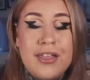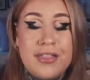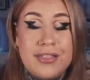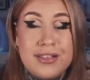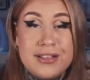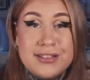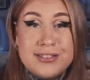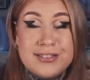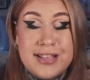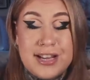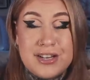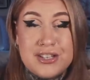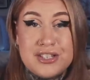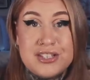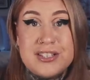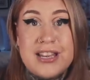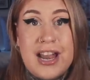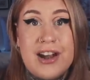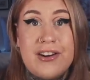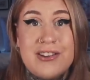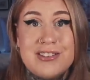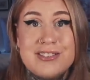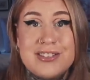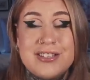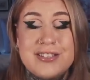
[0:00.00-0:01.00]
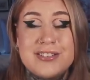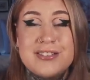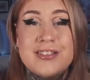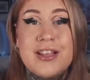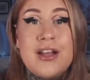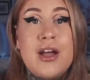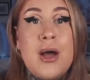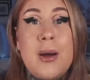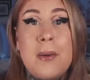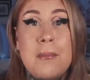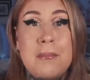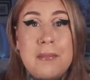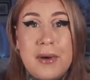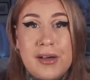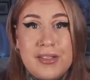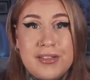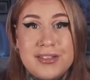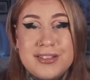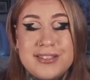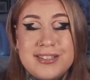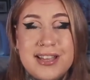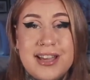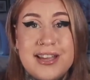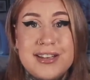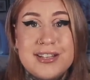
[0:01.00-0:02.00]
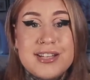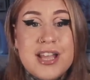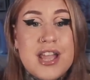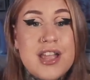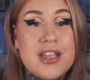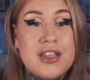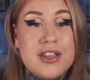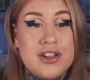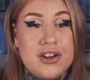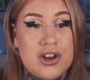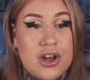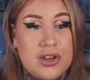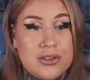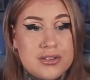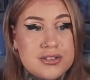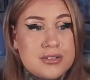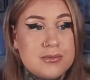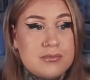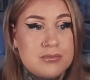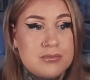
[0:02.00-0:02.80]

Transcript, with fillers: this Sagittarius's mother said, you know,